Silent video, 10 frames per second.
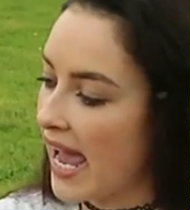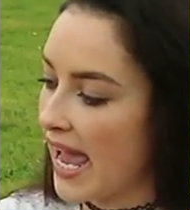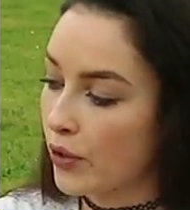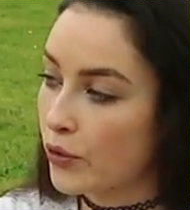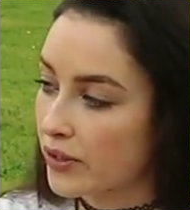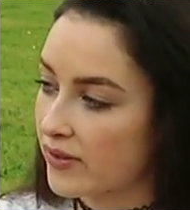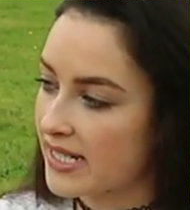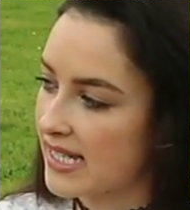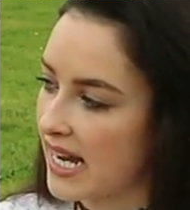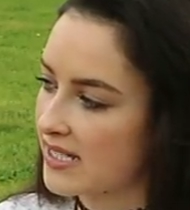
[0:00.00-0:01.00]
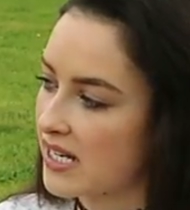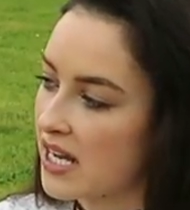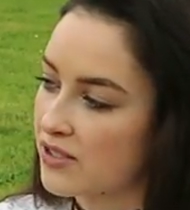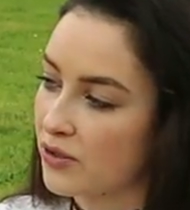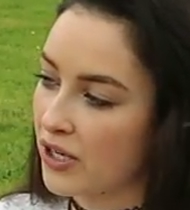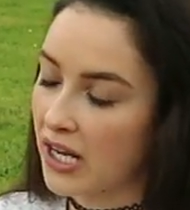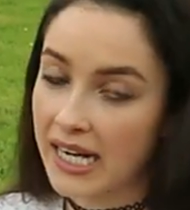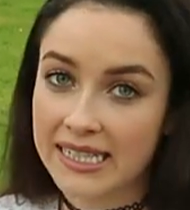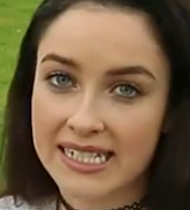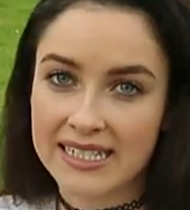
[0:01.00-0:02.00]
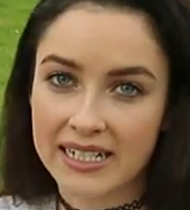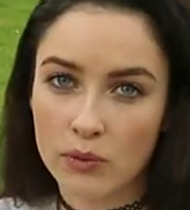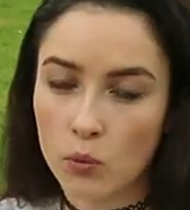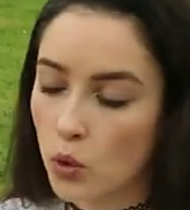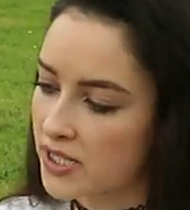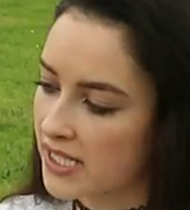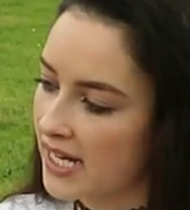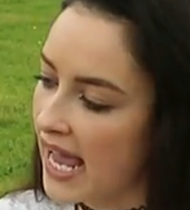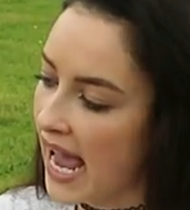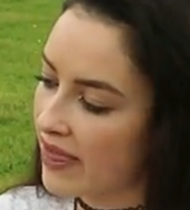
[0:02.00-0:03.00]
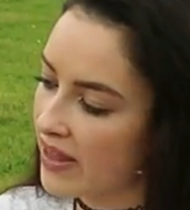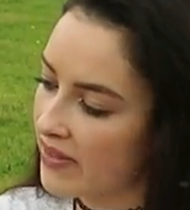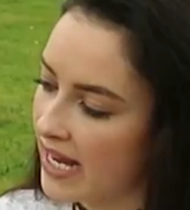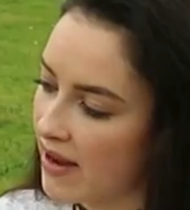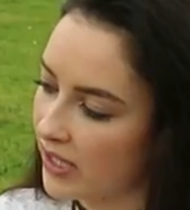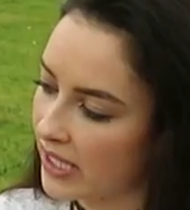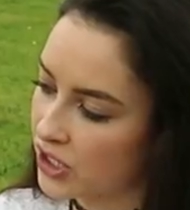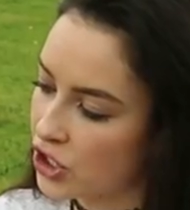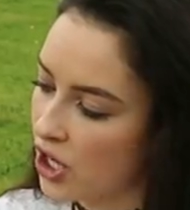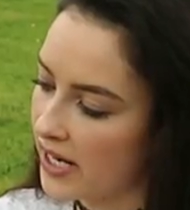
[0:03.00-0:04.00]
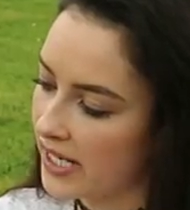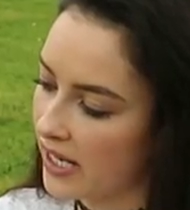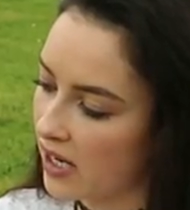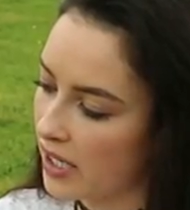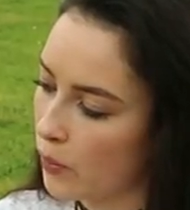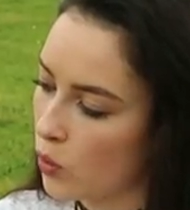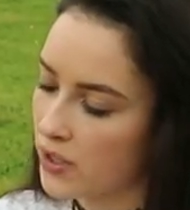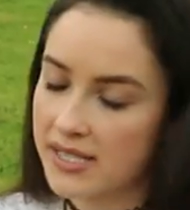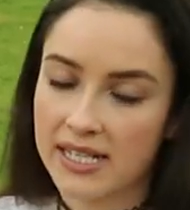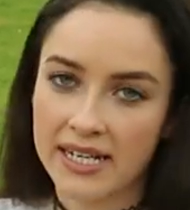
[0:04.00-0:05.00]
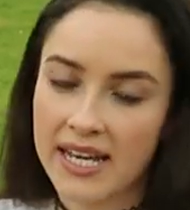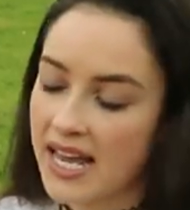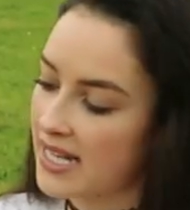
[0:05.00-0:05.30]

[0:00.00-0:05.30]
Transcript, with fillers: uh, cutlery set so they're kind of like this little wooden and then they have like a china kind of porcelain